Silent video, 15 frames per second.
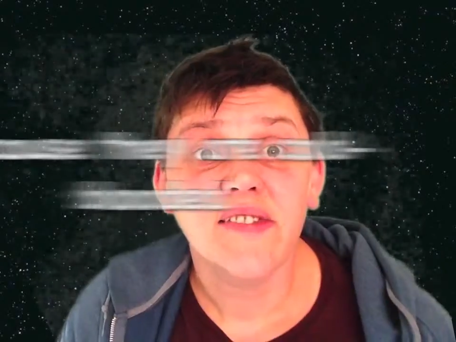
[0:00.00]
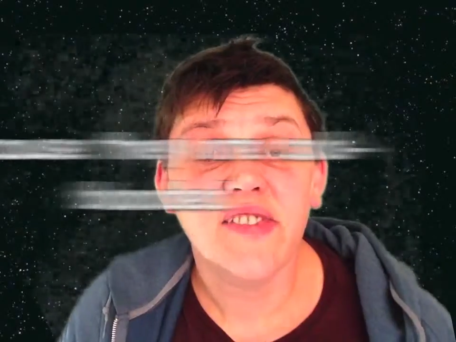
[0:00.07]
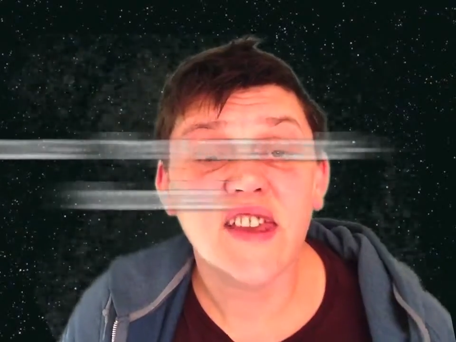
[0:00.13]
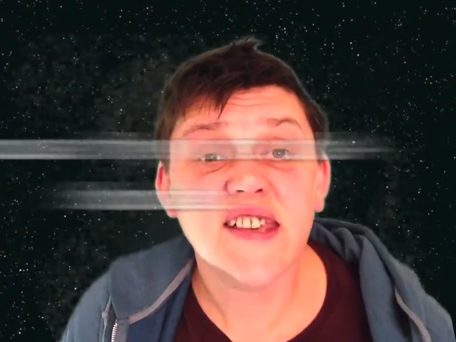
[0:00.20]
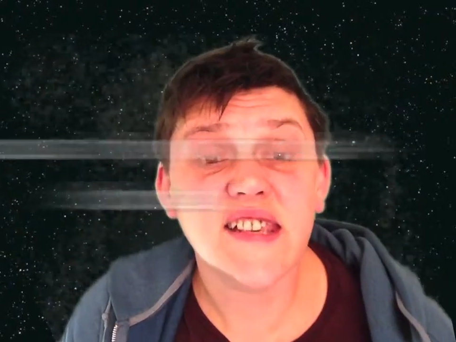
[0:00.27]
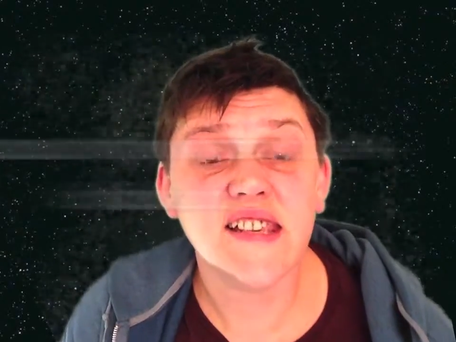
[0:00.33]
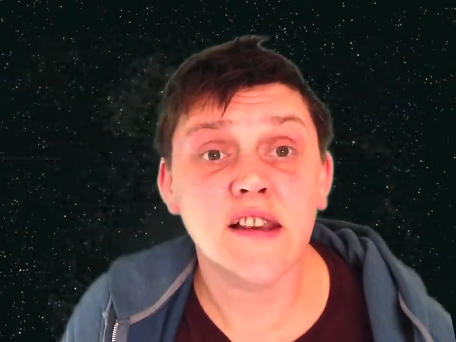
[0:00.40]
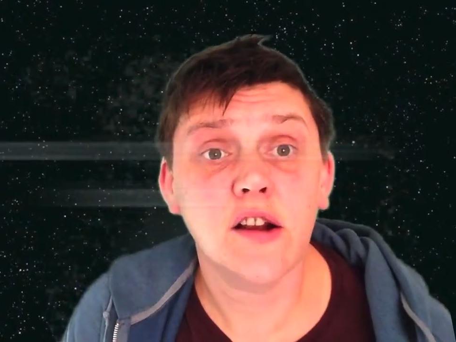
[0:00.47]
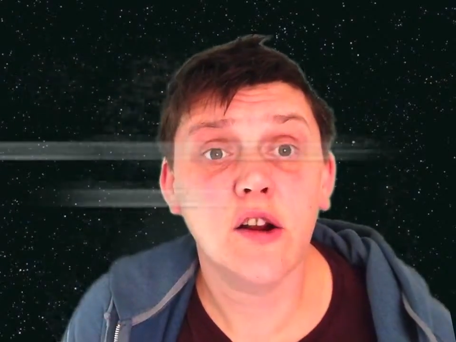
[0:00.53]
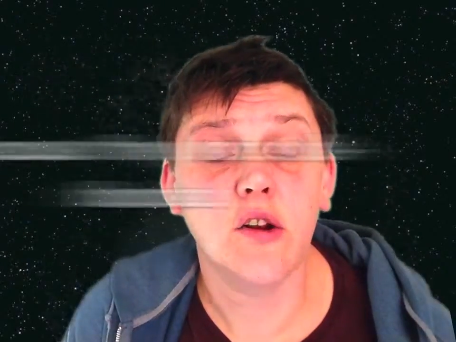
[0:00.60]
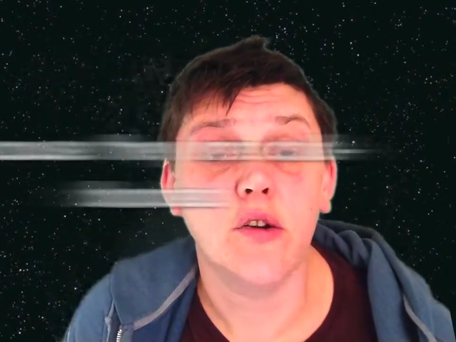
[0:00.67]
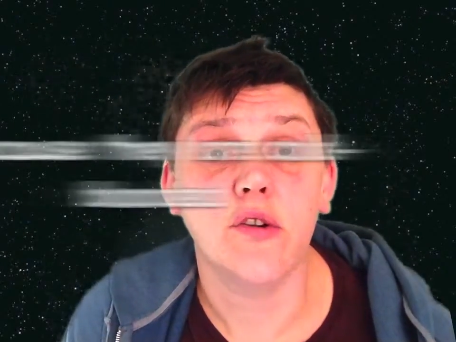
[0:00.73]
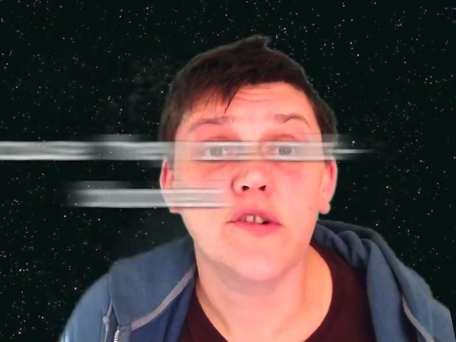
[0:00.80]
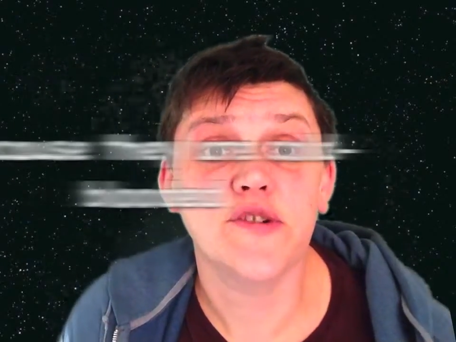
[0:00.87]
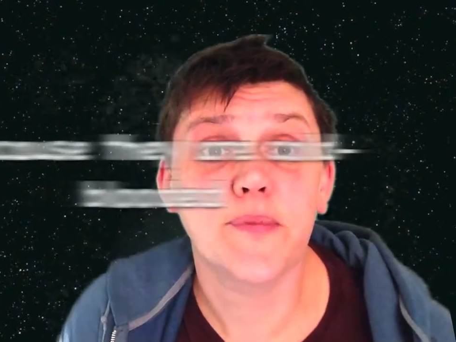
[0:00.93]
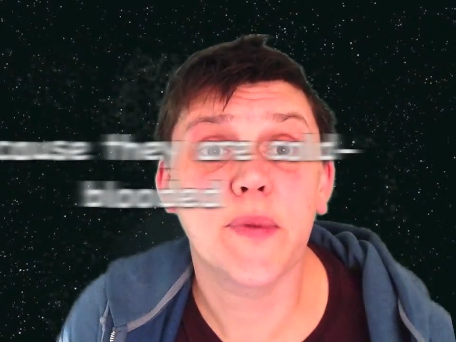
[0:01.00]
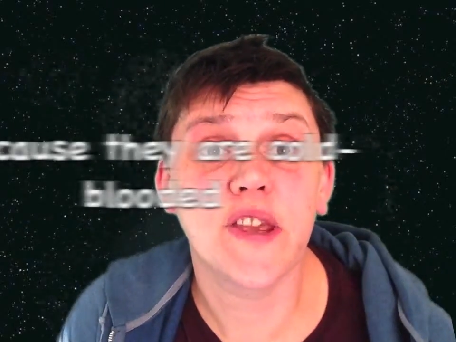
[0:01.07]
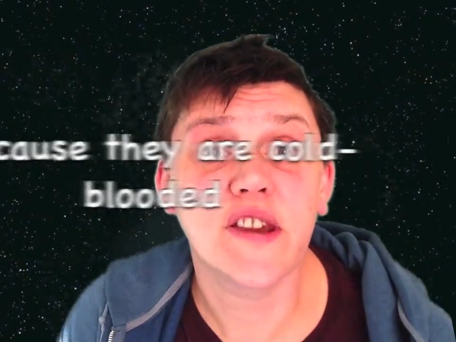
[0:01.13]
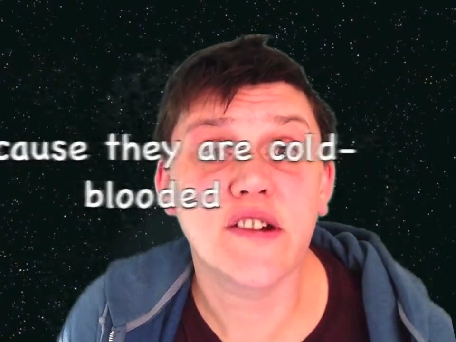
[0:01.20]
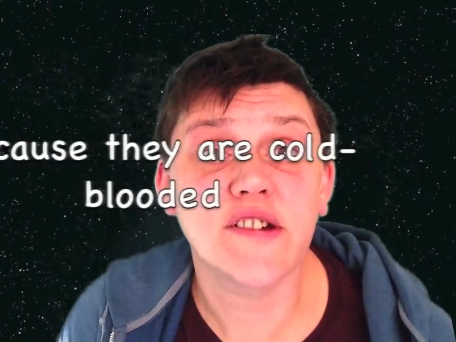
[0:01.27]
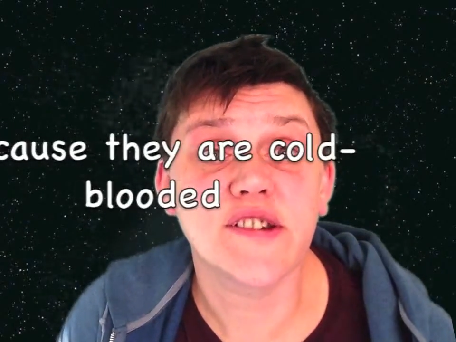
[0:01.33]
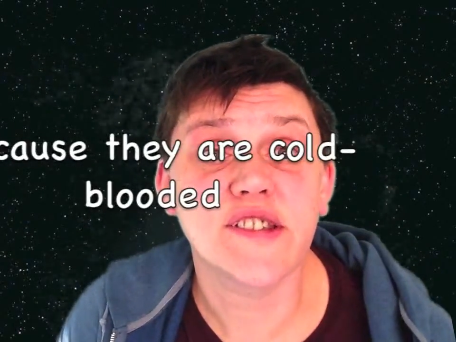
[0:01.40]
This is a clause
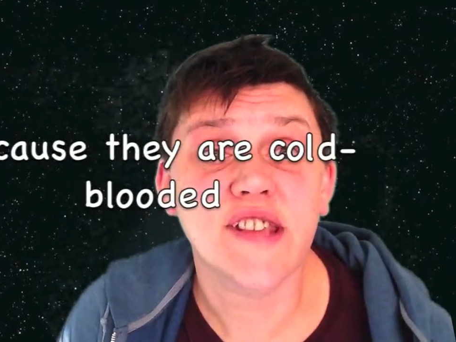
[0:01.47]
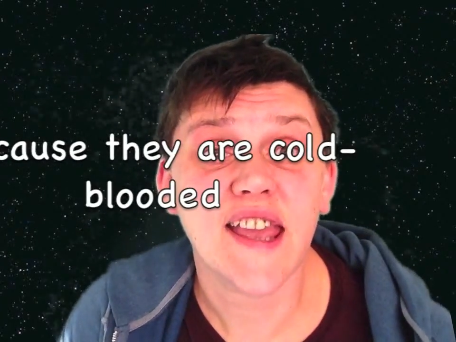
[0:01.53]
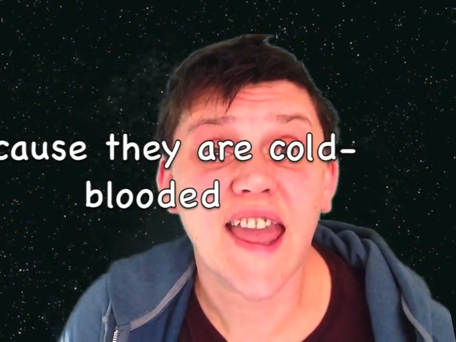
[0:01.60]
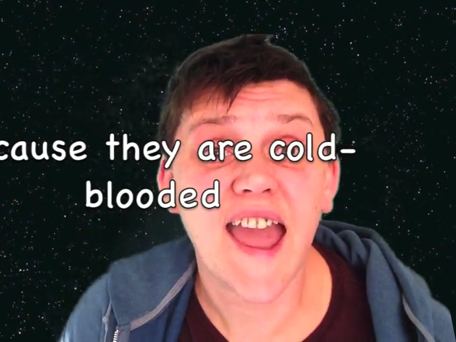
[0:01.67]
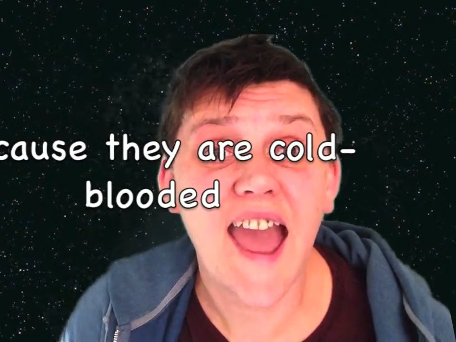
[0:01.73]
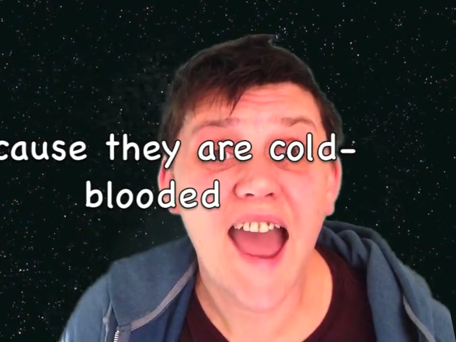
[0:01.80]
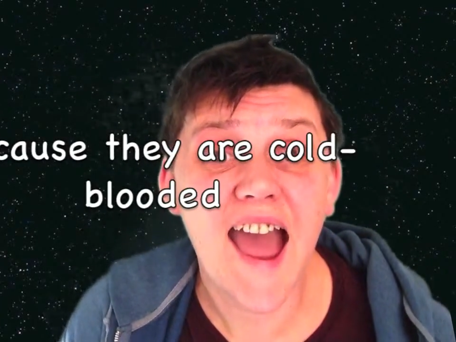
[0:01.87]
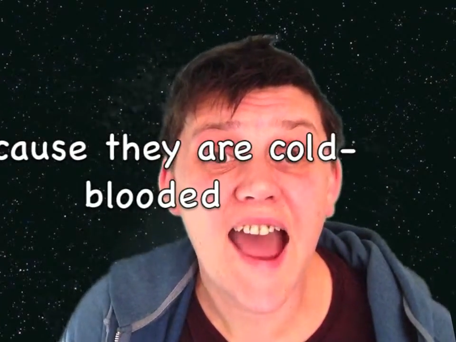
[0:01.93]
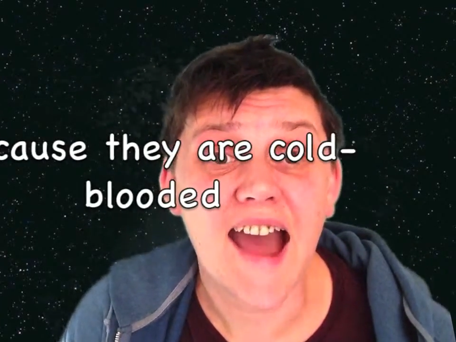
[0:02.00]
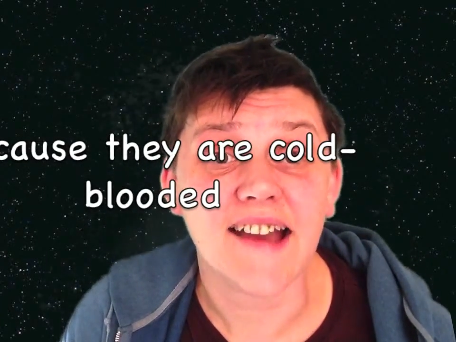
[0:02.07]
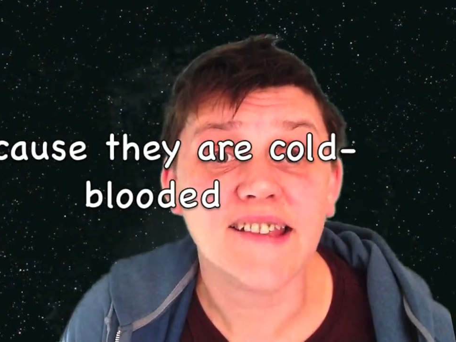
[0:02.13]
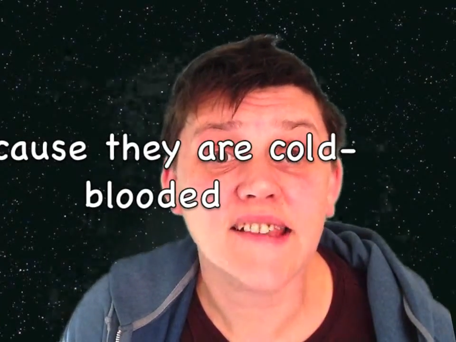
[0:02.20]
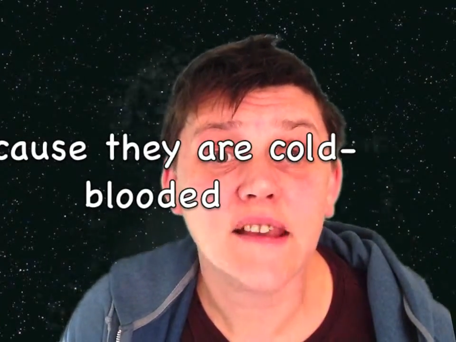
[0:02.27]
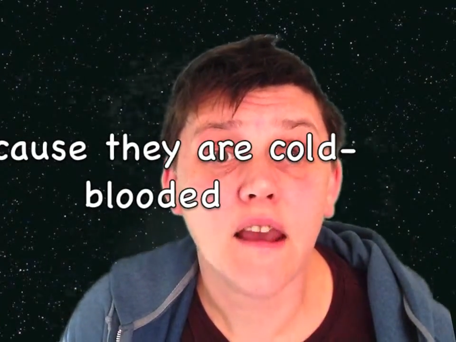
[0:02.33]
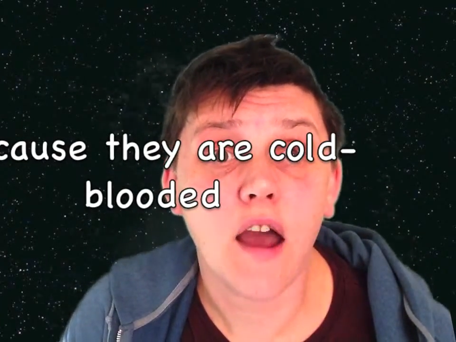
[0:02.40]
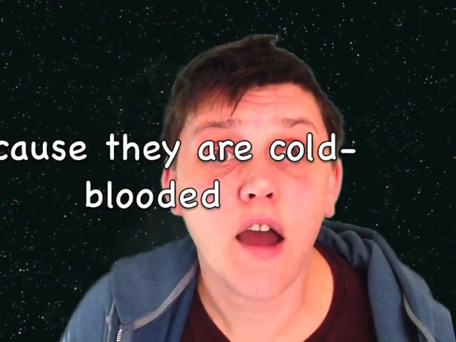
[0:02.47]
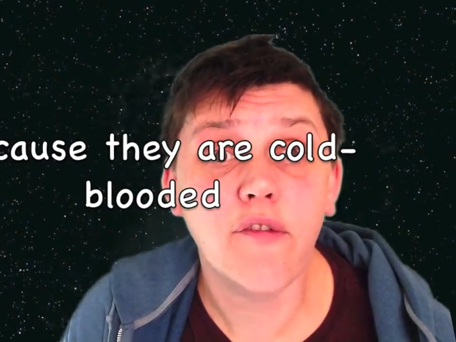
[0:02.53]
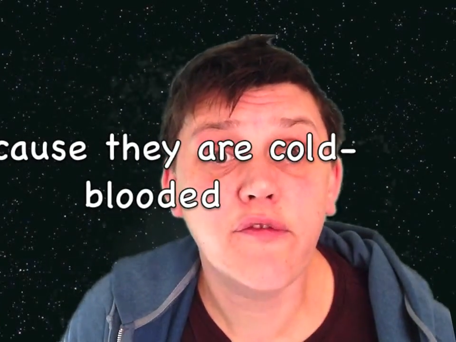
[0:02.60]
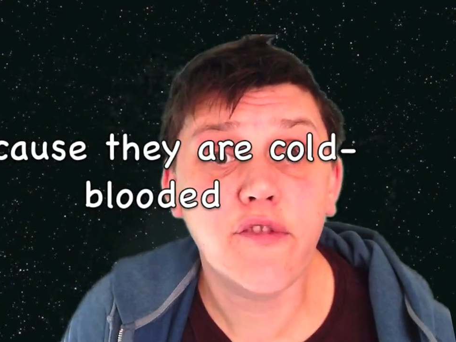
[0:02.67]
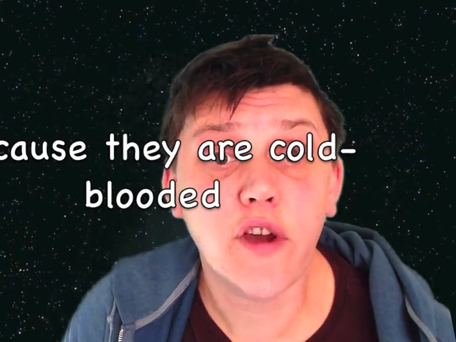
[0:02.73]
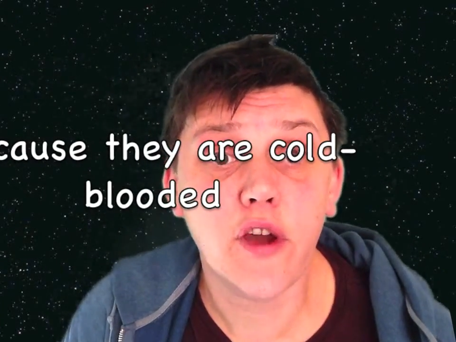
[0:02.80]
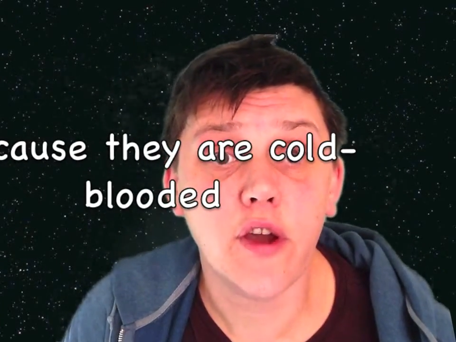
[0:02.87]
because it has a
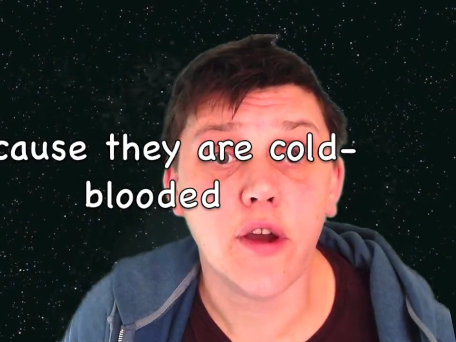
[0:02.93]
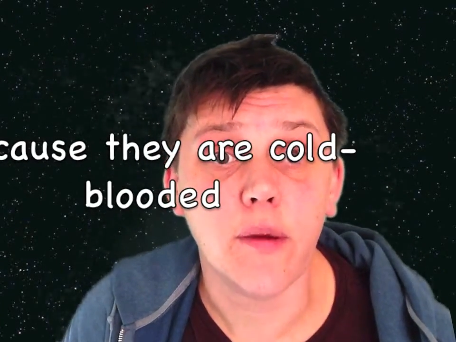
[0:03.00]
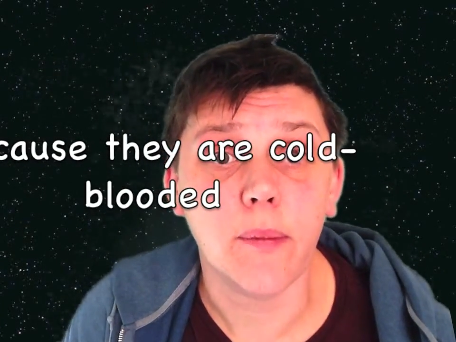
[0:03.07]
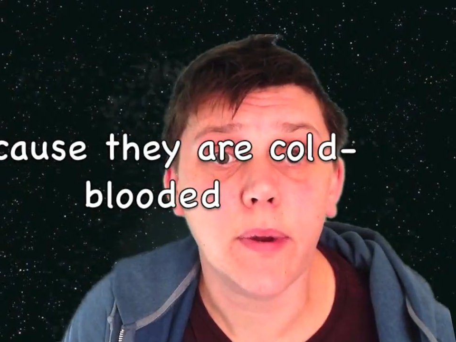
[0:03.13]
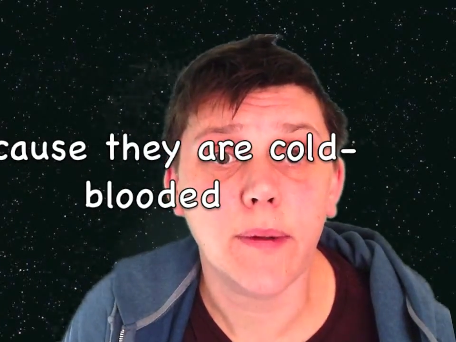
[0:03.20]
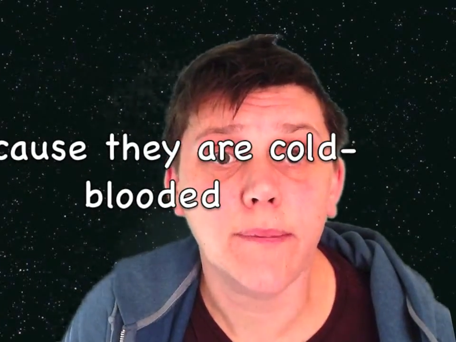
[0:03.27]
verb.